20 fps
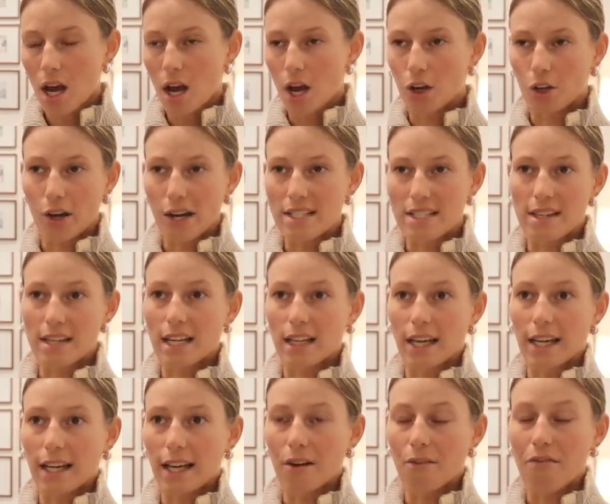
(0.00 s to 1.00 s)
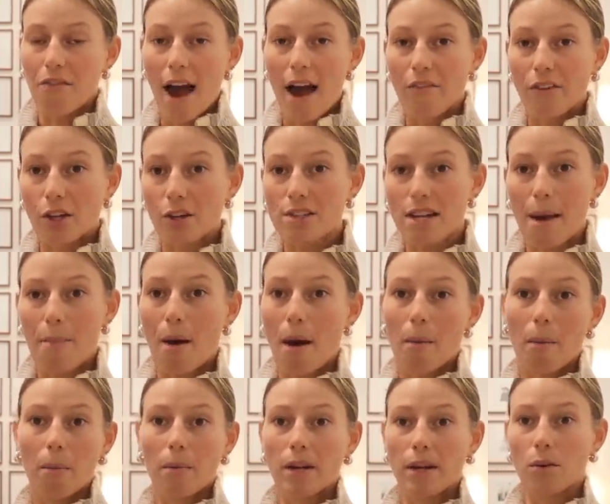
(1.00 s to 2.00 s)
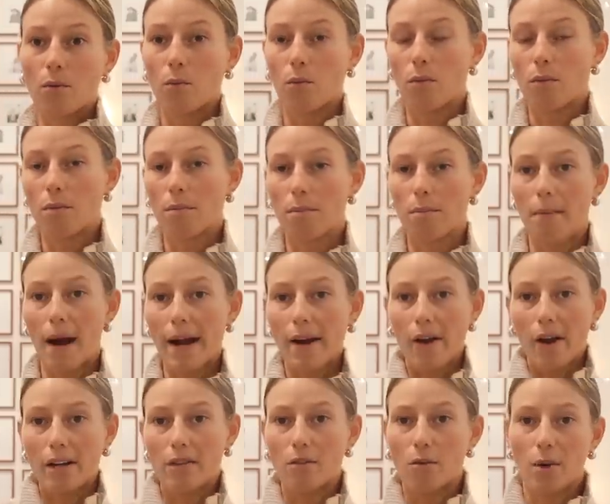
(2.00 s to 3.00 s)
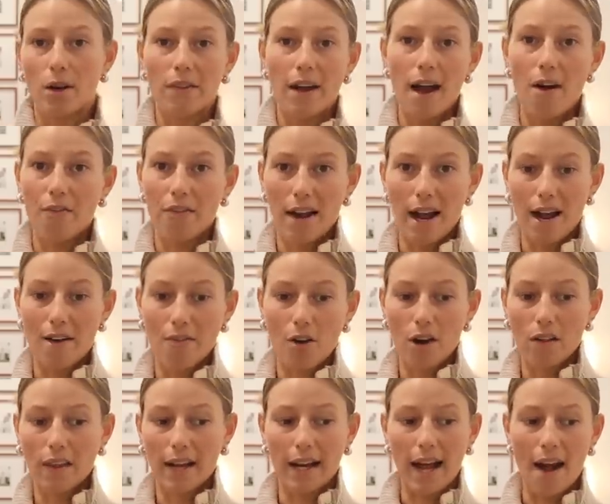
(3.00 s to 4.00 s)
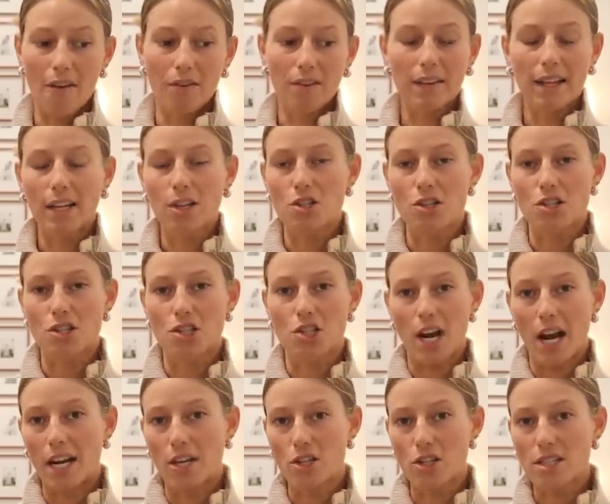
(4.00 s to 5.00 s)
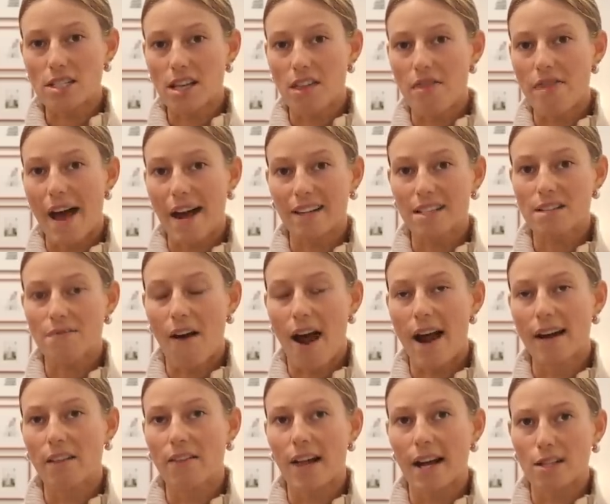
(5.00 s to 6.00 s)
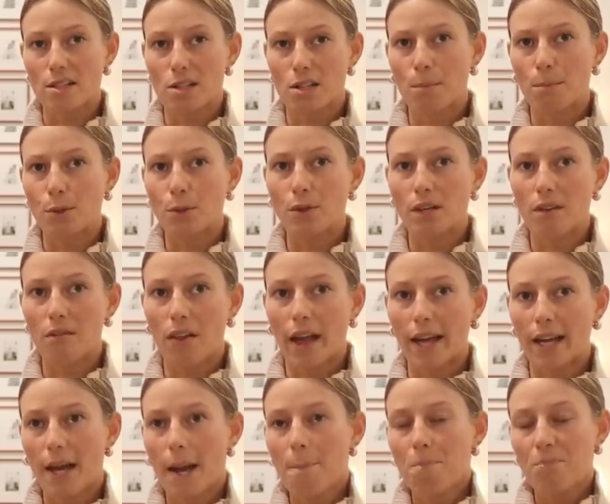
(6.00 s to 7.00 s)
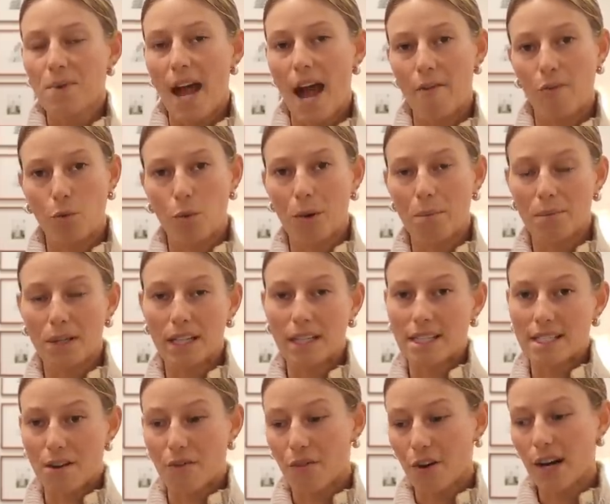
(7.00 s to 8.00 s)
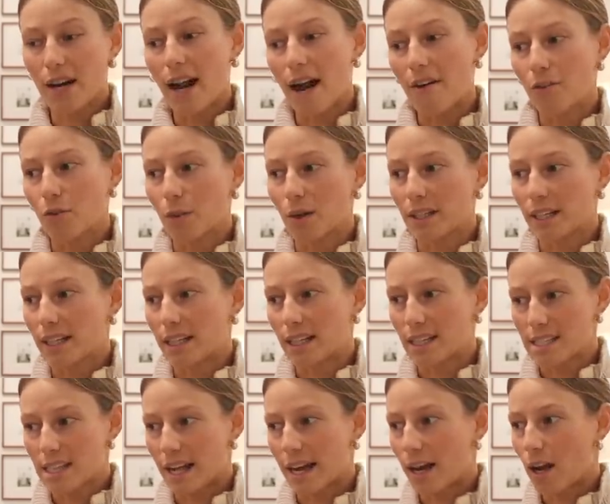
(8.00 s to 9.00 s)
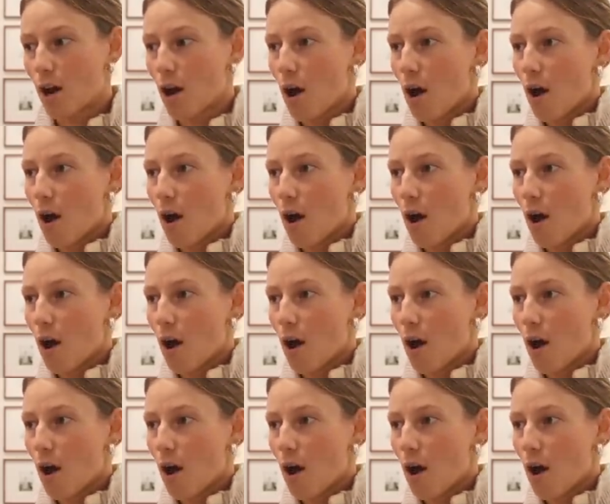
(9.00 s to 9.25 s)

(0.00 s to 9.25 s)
a crazy thing. Like in five years, I probably might not even wear the outfit I have on. Like everything just changes and that's fine. And that's the beauty of like everyone being different, everyone getting to like